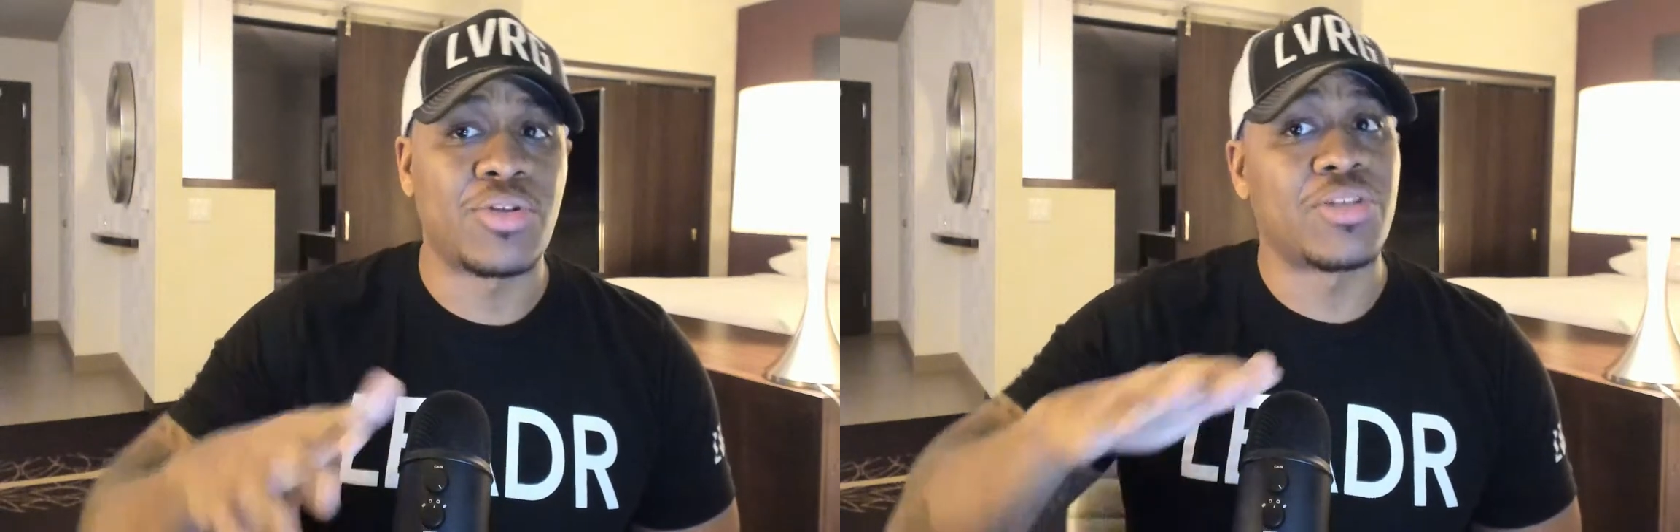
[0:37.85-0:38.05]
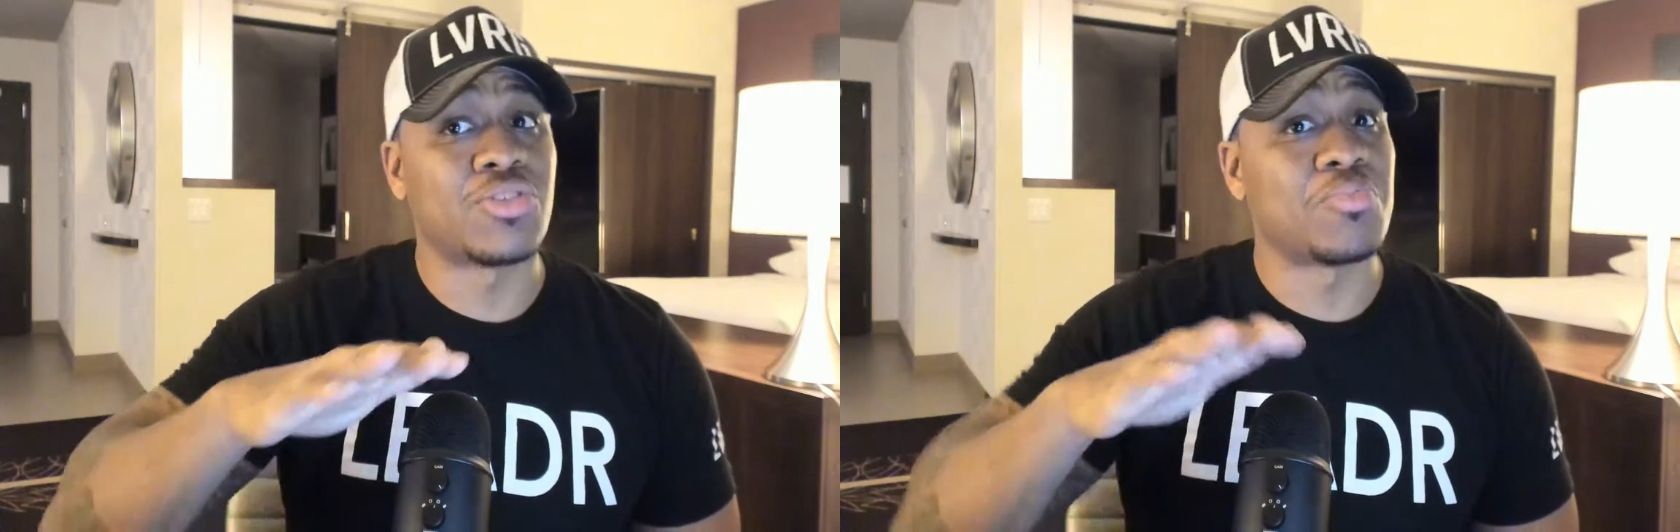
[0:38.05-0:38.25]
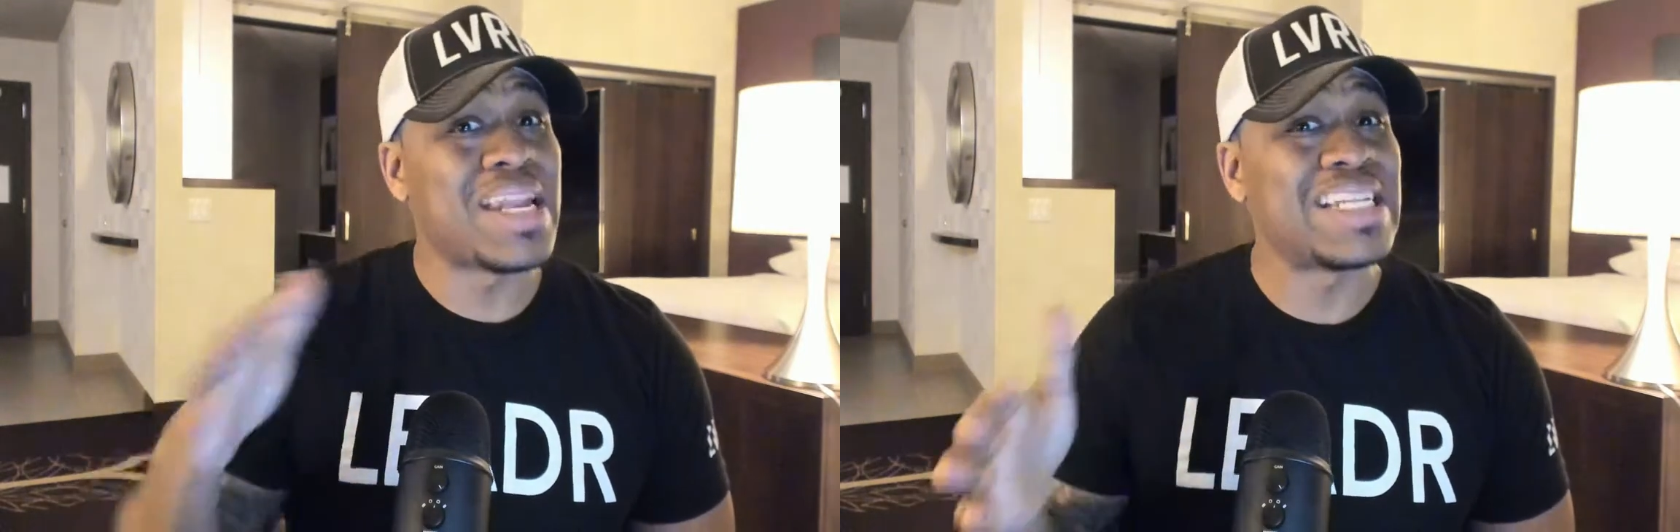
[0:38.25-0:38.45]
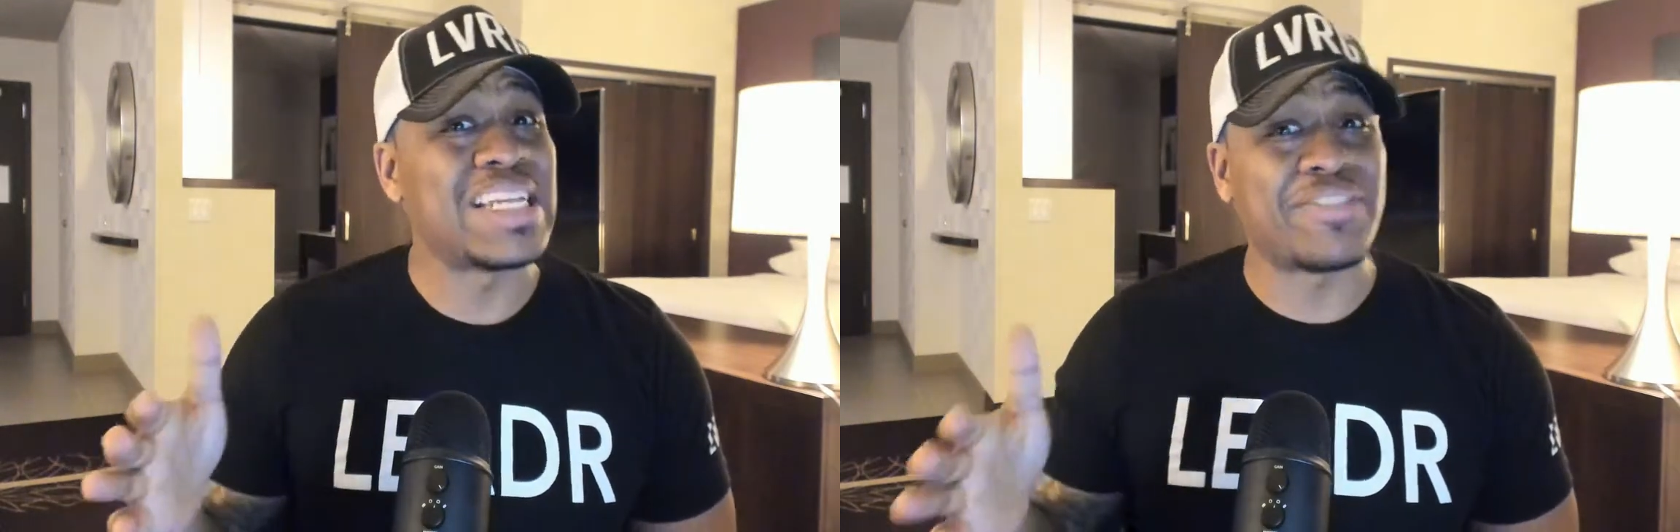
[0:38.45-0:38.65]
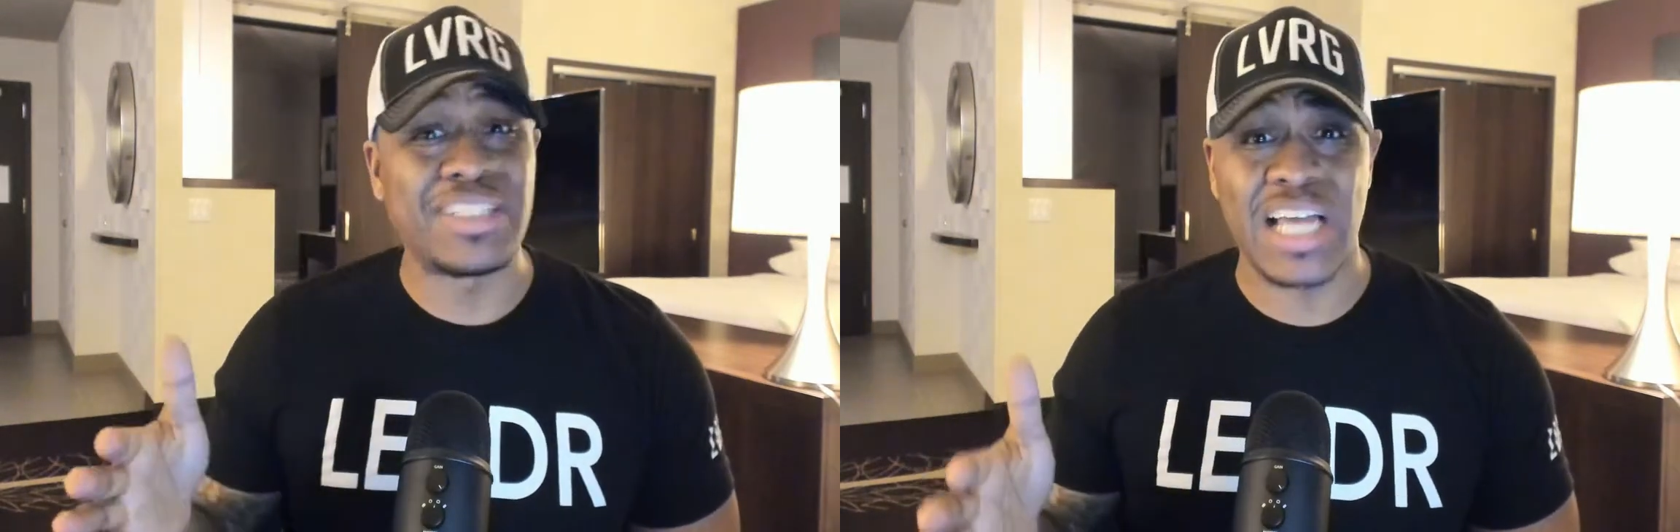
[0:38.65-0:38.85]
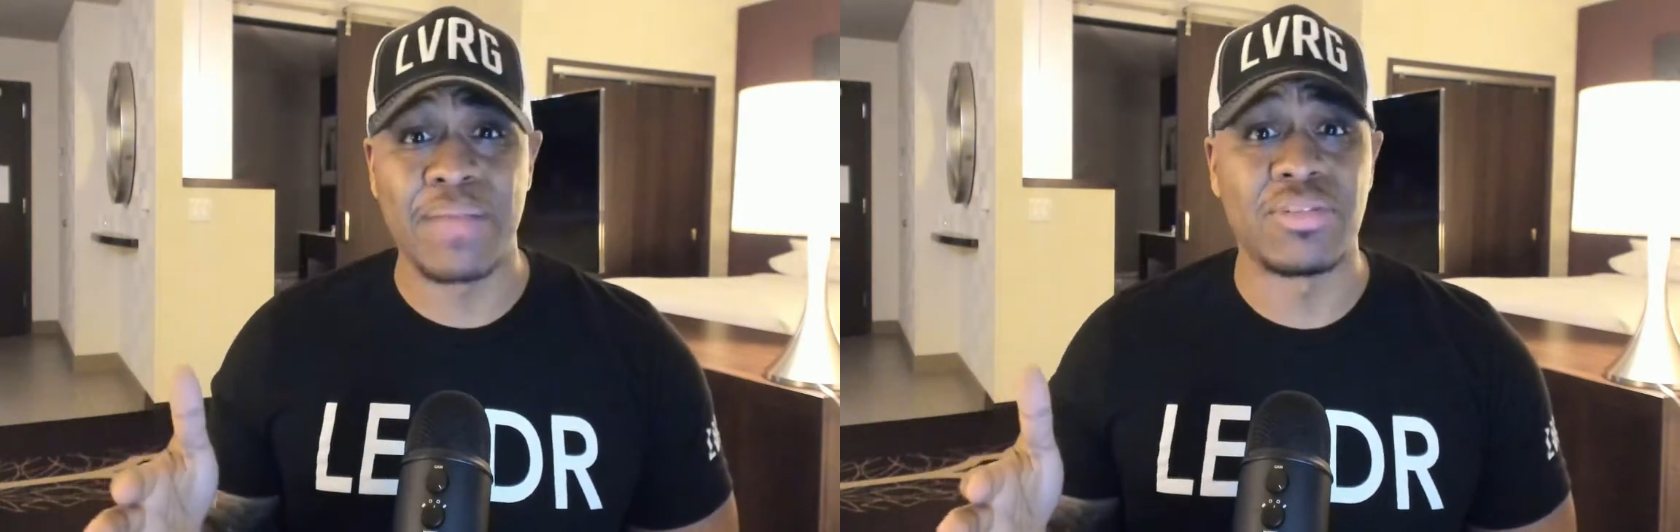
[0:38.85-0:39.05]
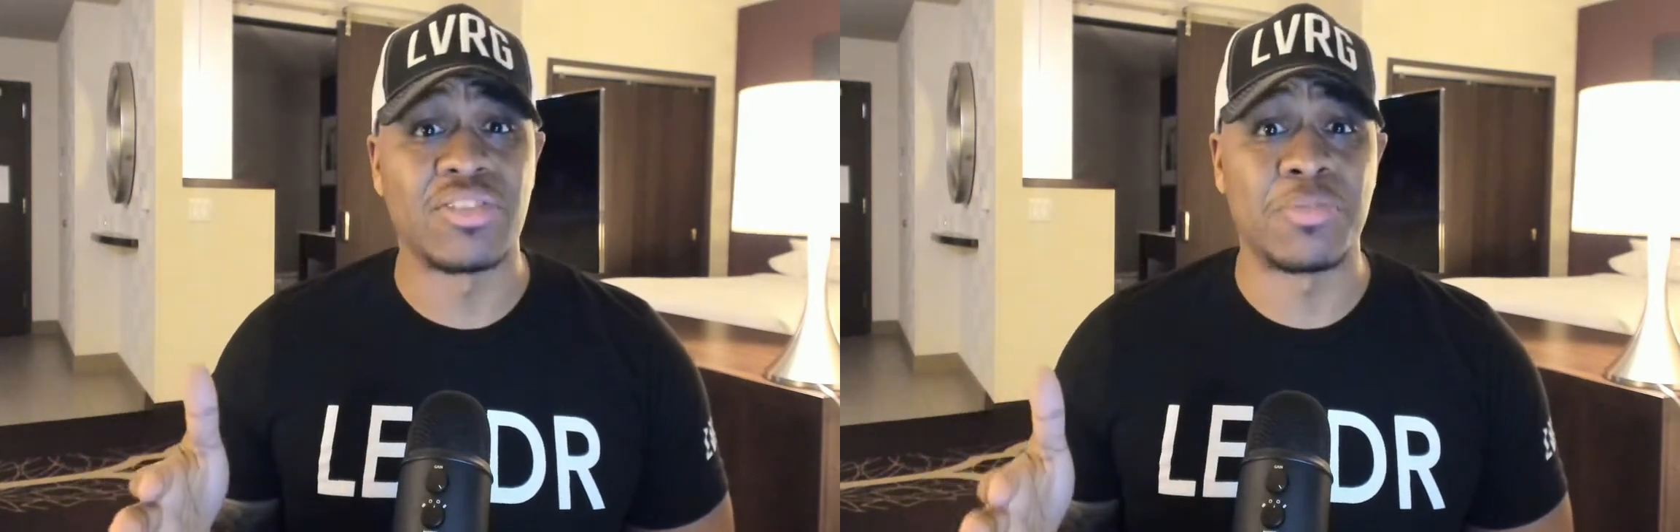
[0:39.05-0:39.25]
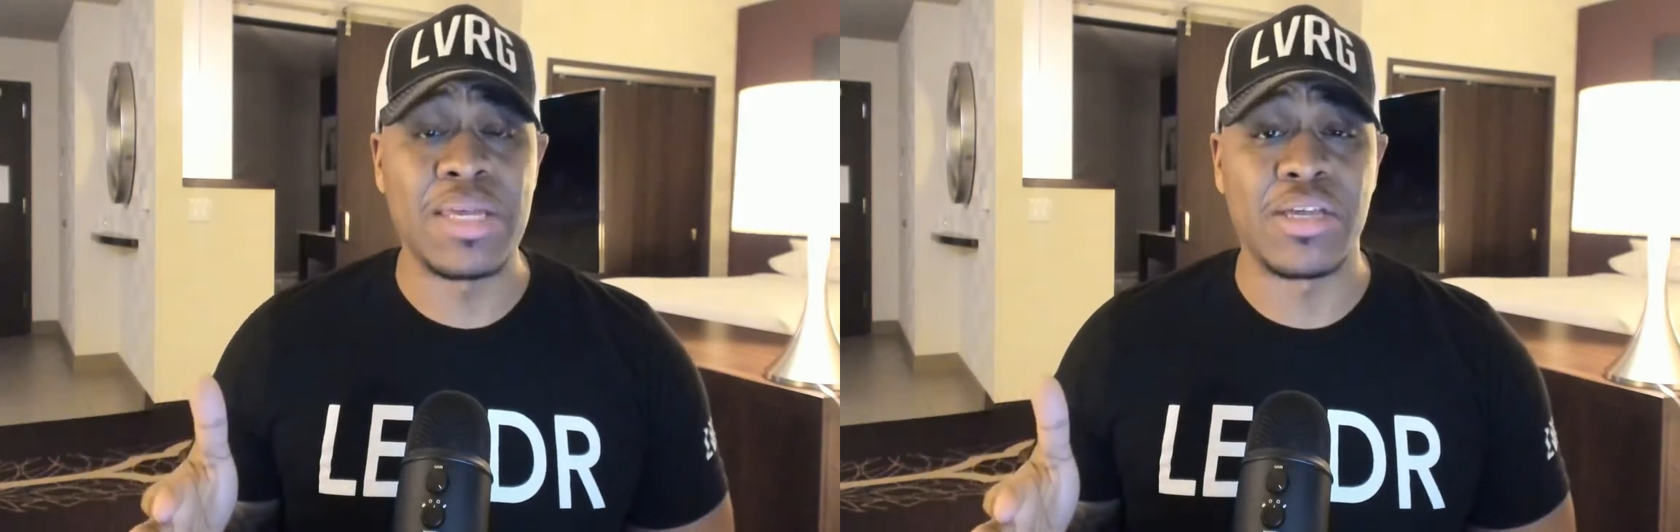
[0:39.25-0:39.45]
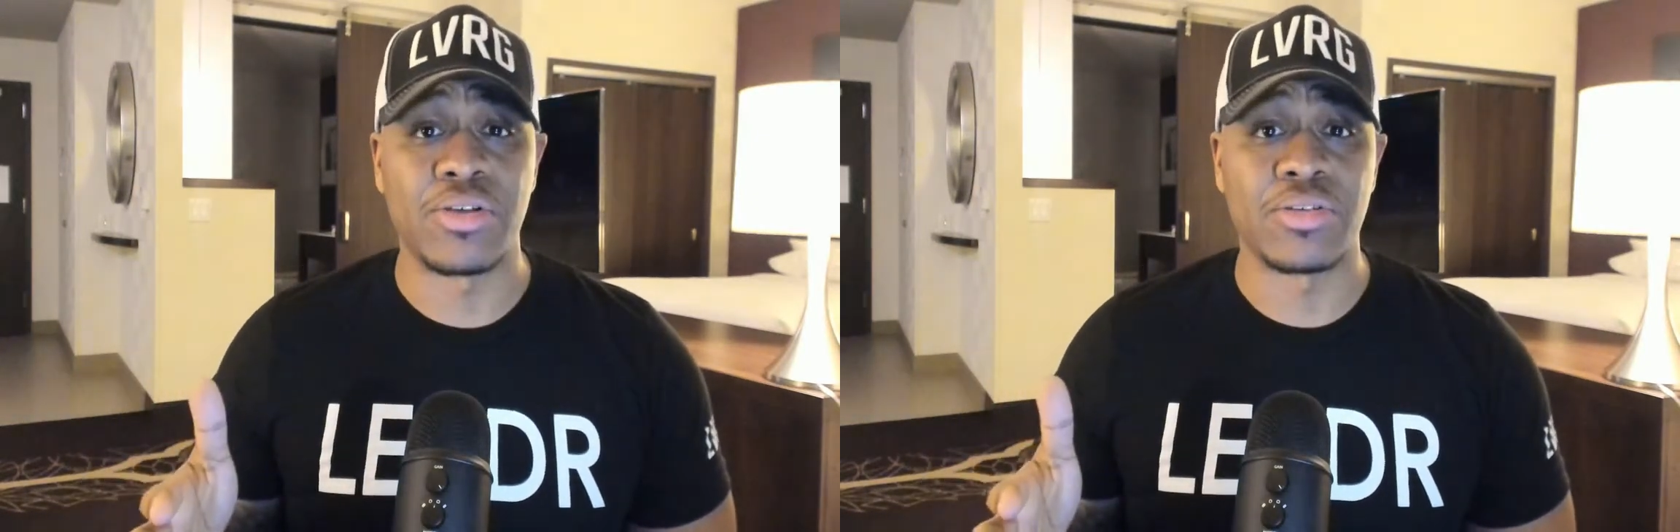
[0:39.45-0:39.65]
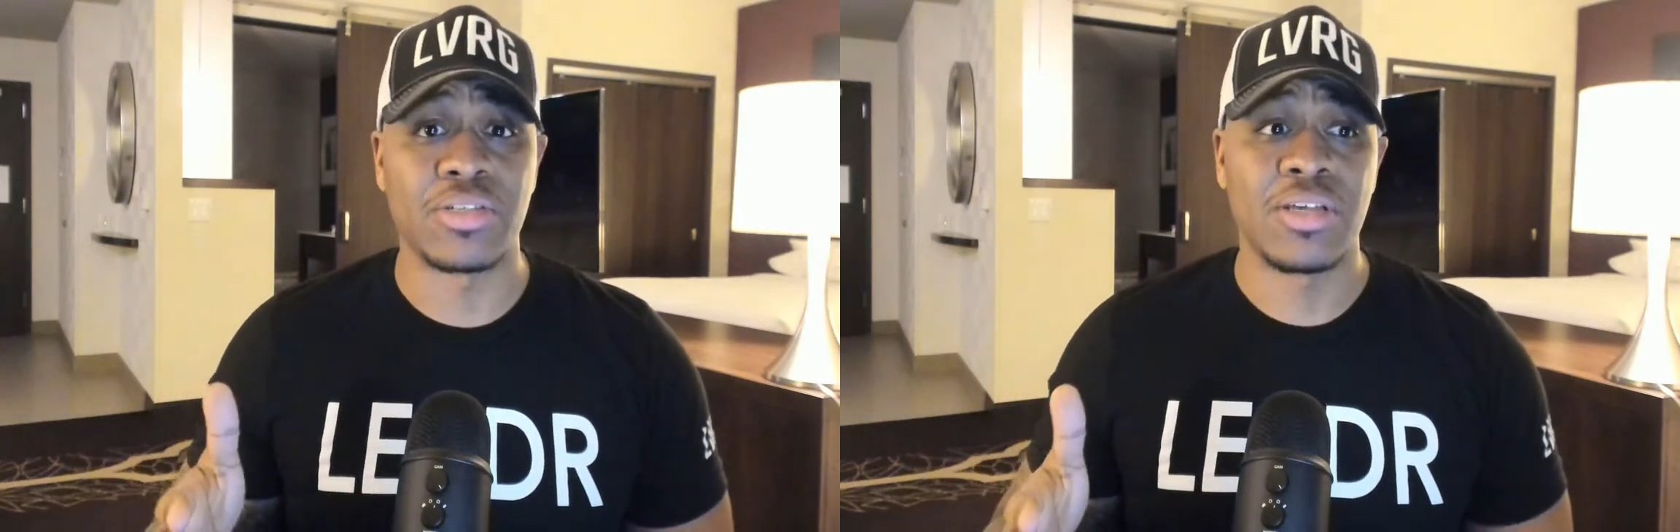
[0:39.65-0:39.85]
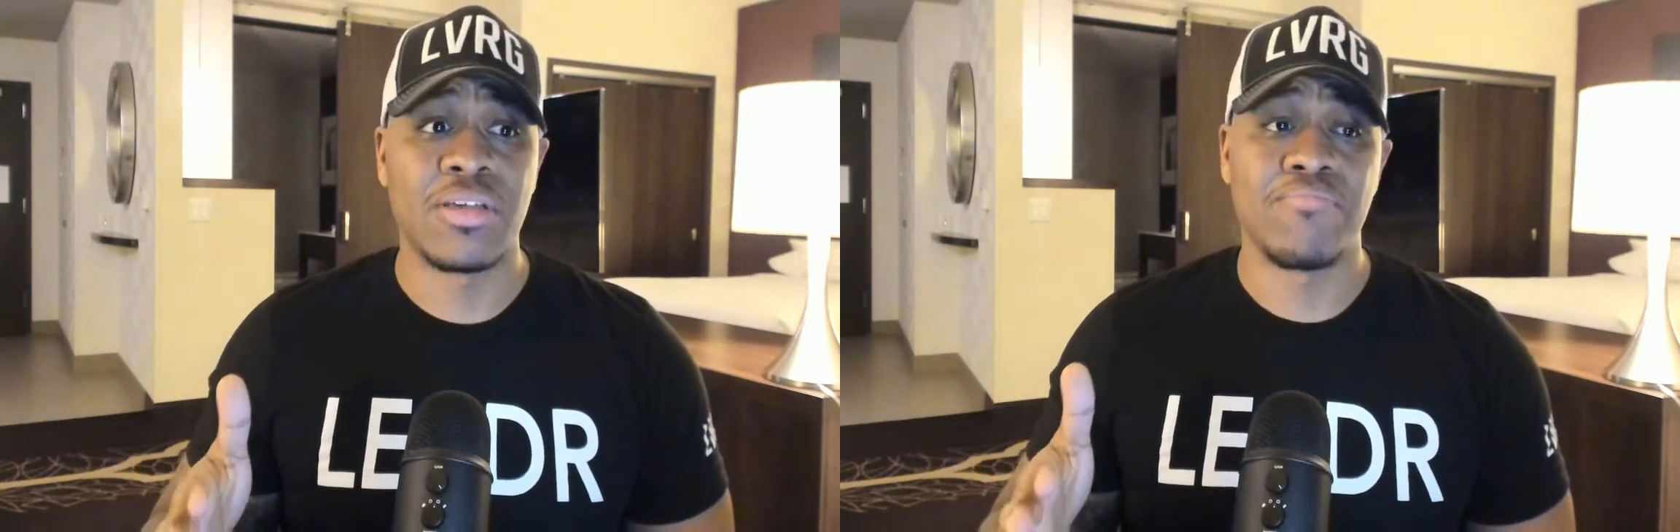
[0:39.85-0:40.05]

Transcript: Now there's many different types of speakers.